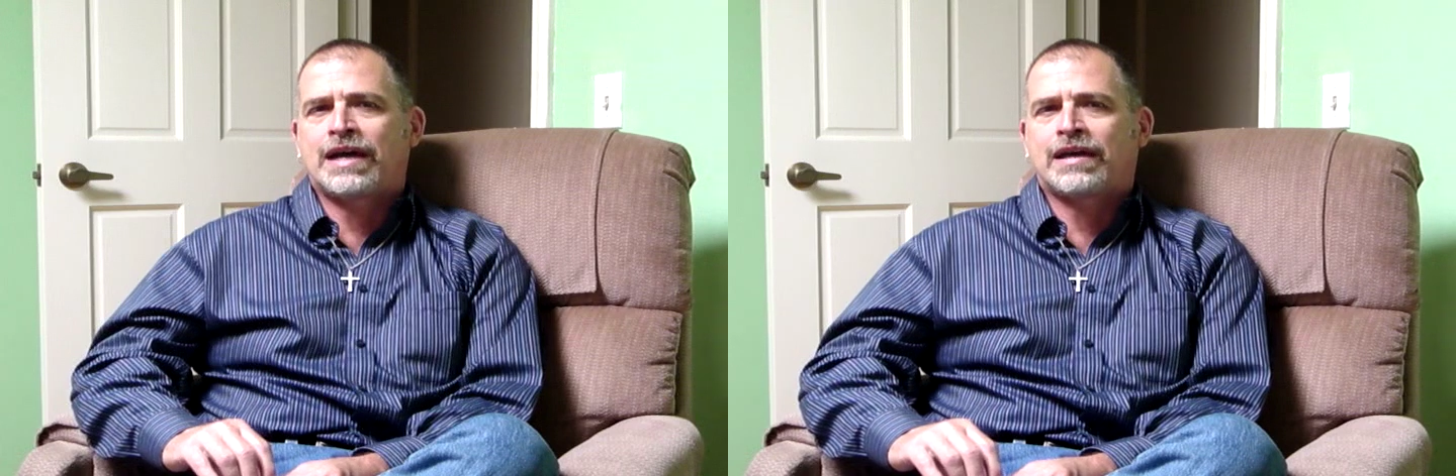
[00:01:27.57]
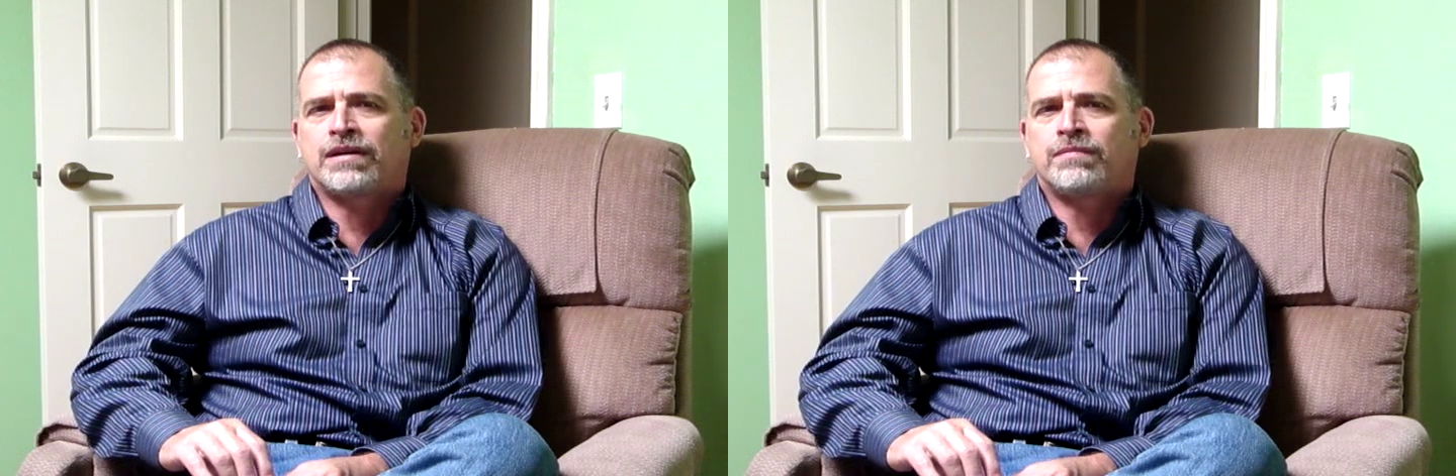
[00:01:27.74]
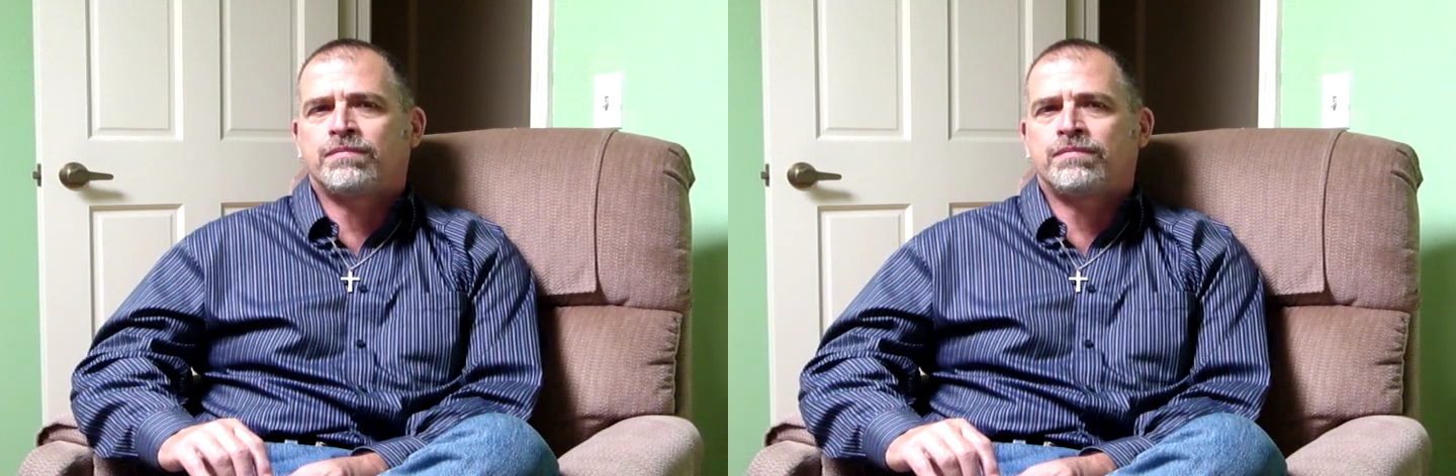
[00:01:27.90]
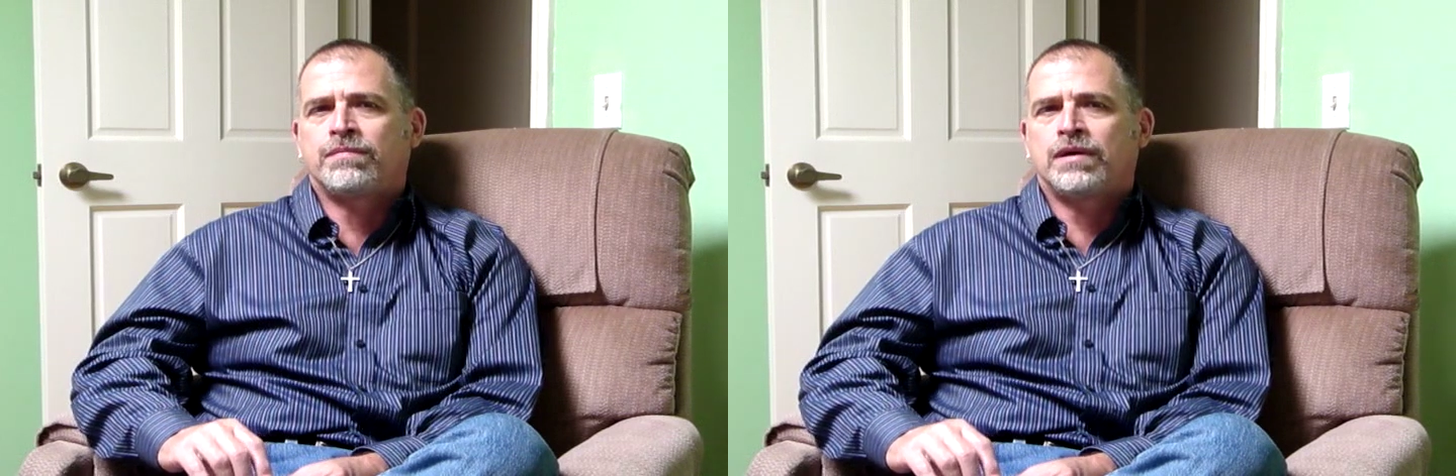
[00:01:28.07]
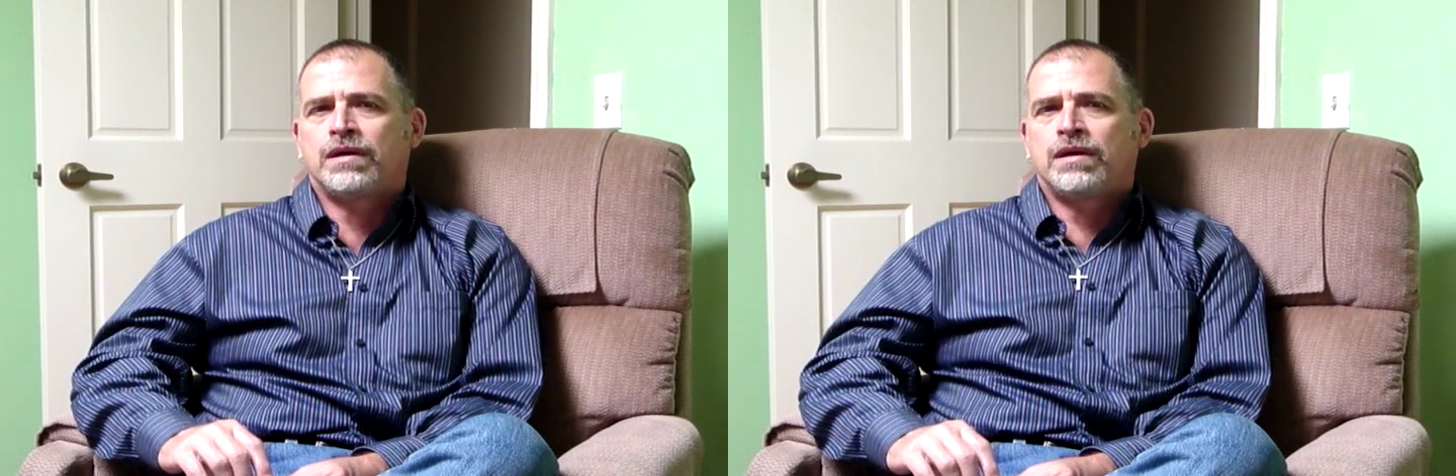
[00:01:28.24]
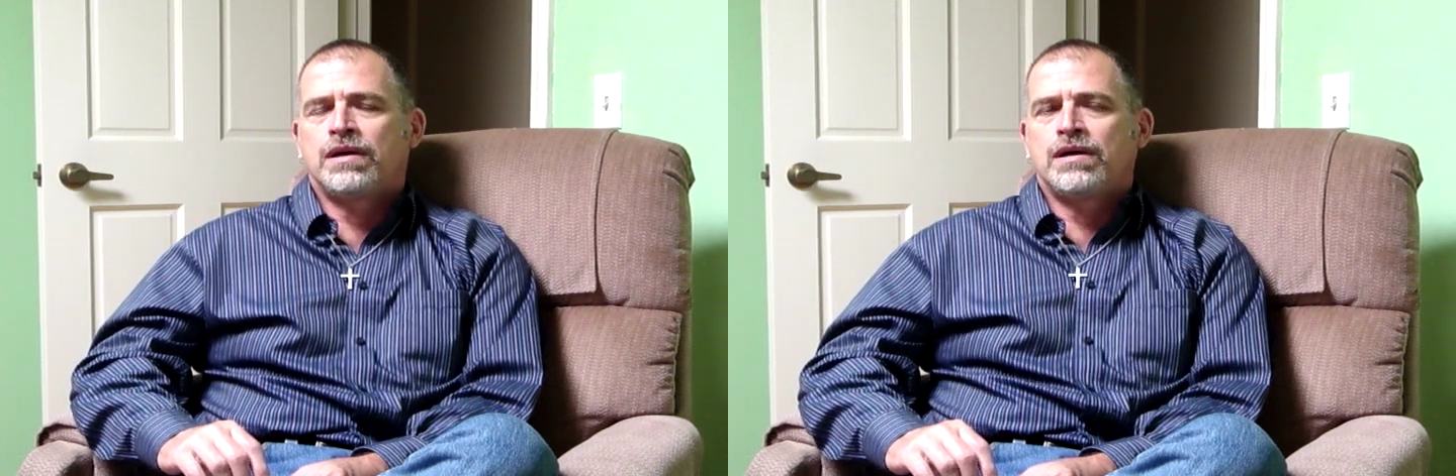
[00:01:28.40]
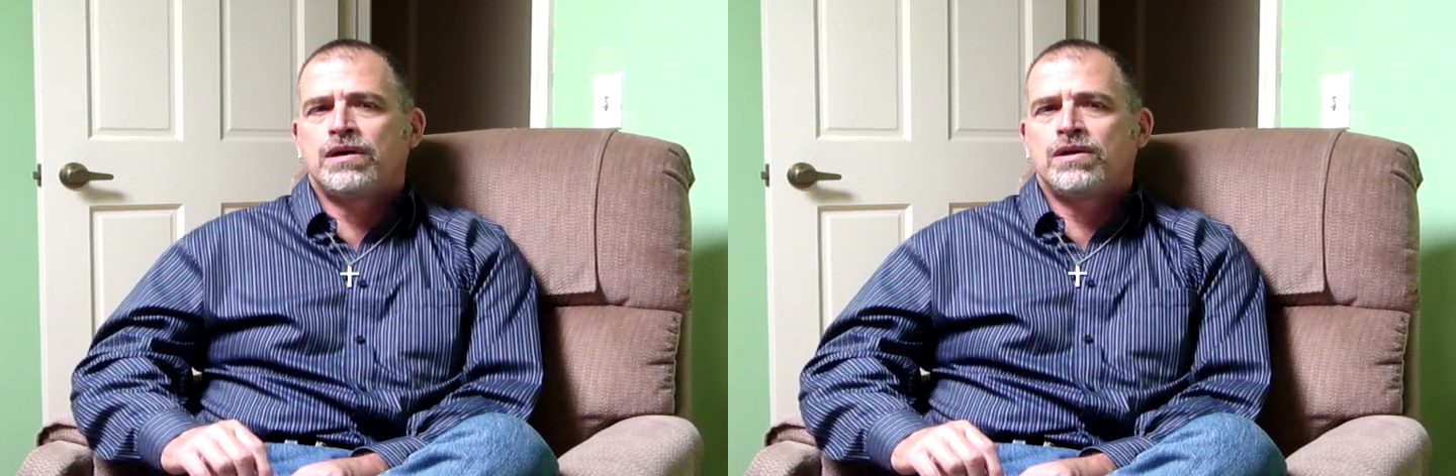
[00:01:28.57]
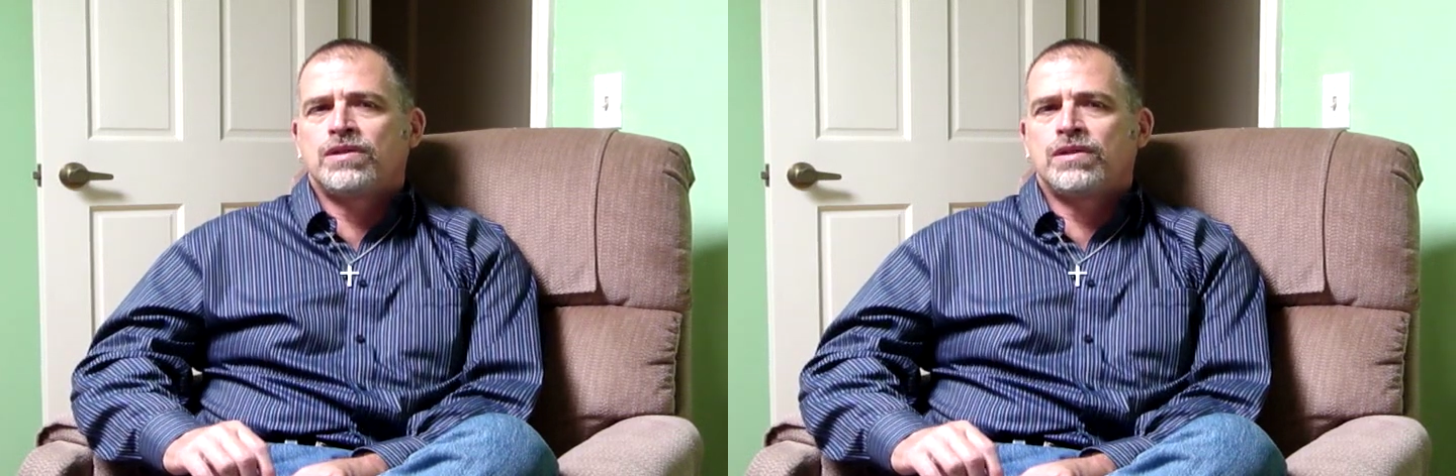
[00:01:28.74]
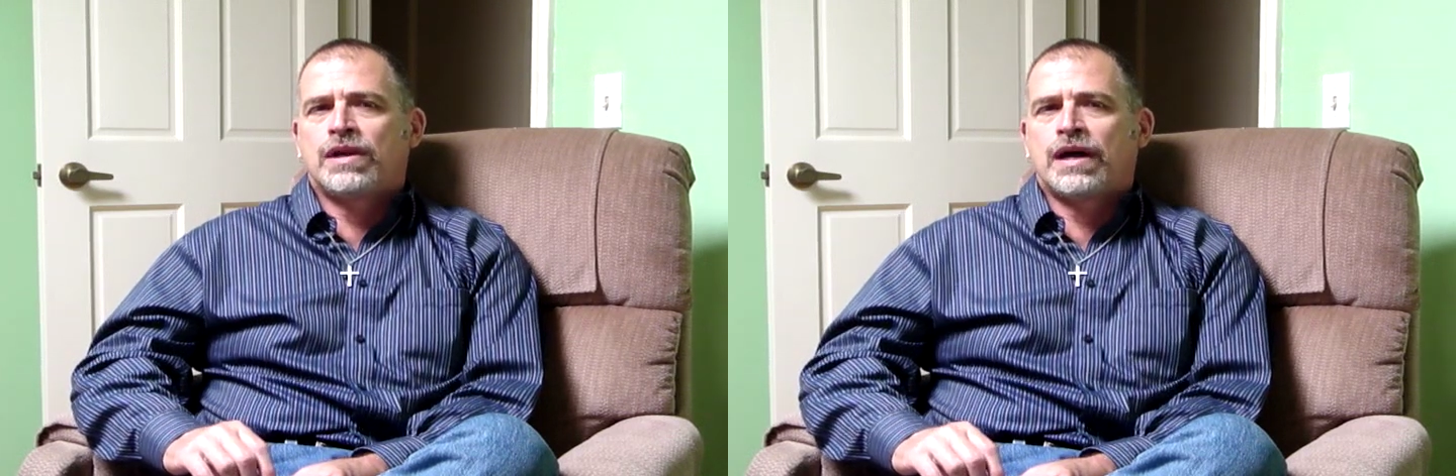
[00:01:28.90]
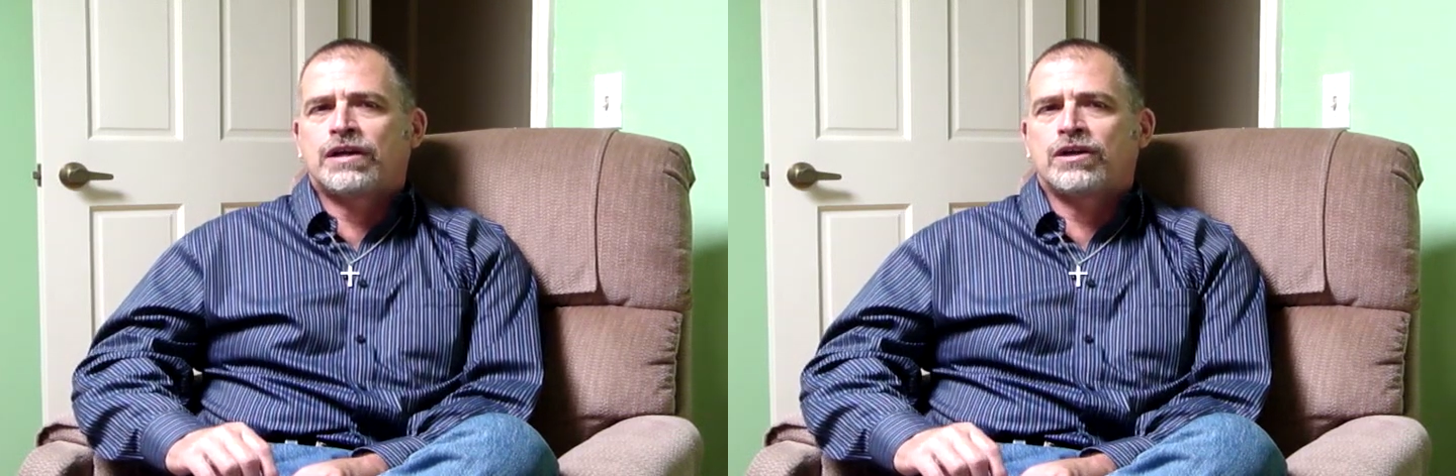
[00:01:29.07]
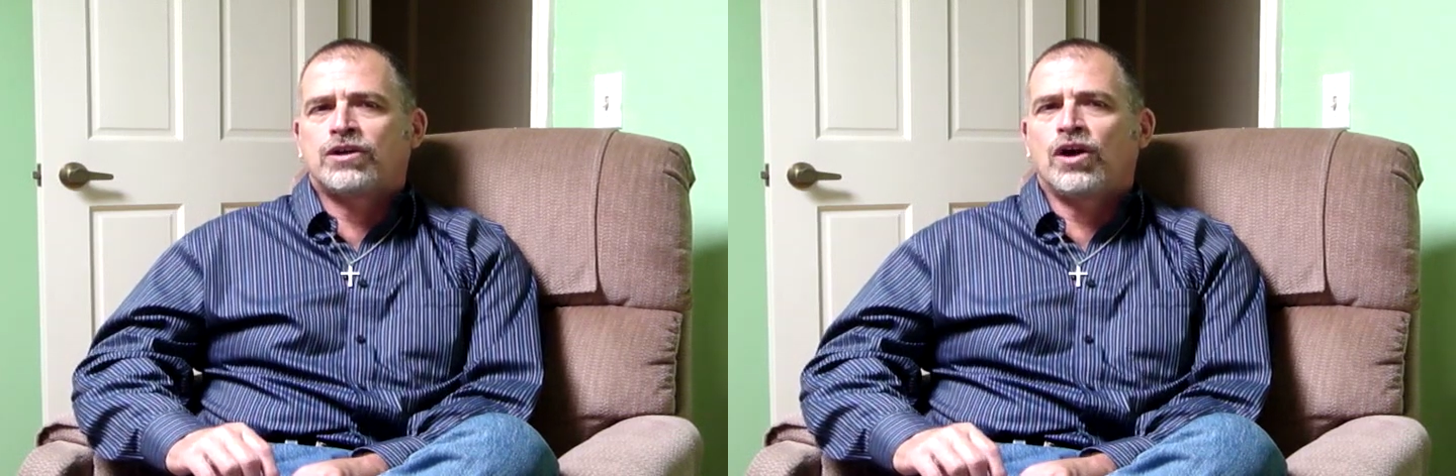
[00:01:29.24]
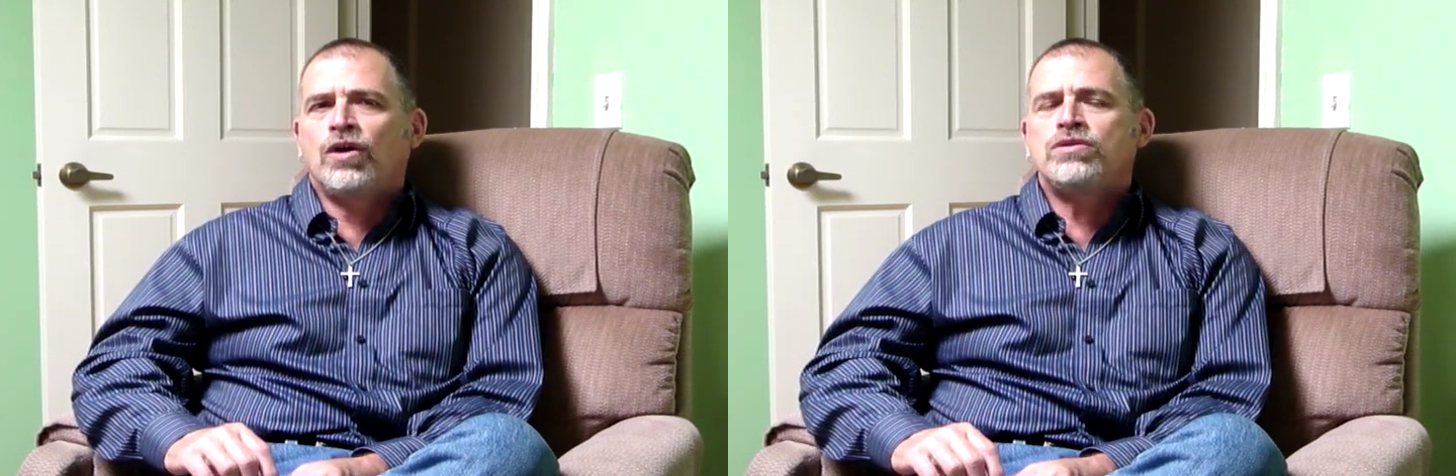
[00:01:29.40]
could that I could
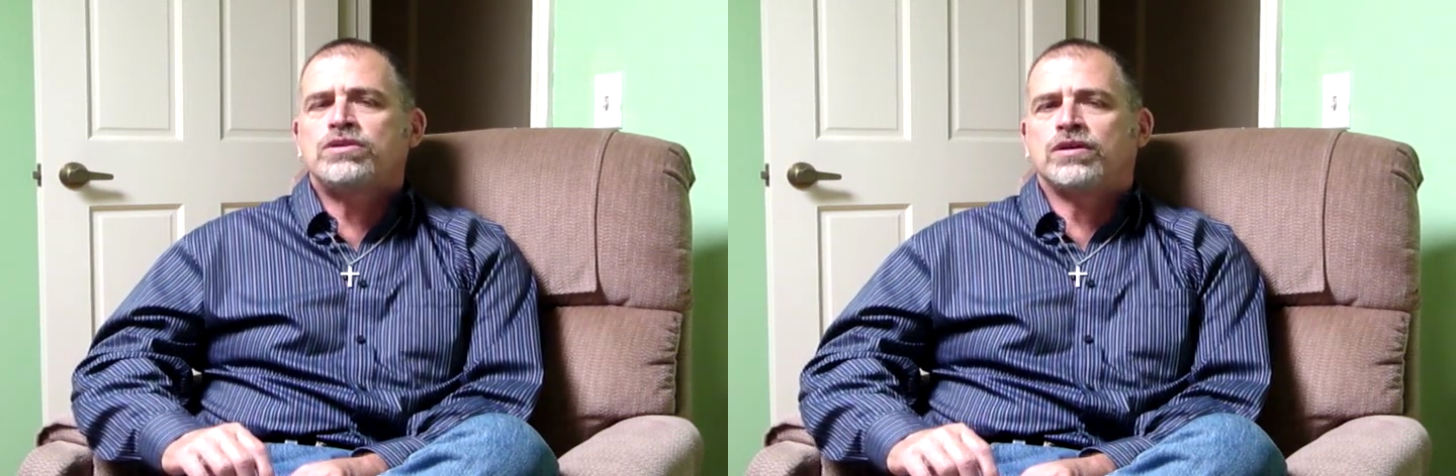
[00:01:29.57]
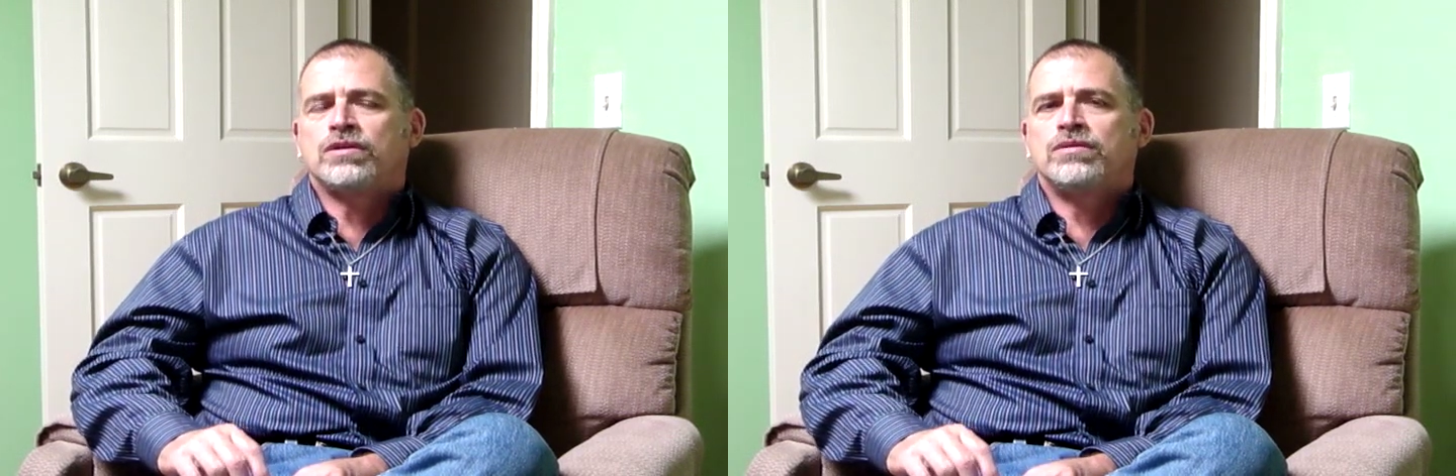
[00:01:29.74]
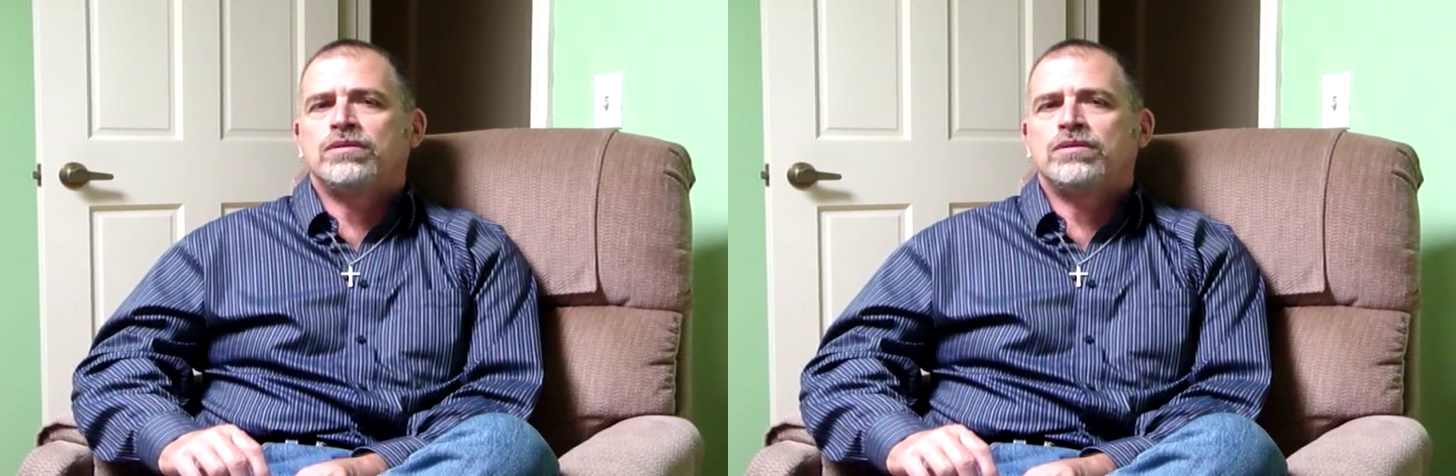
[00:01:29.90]
go to.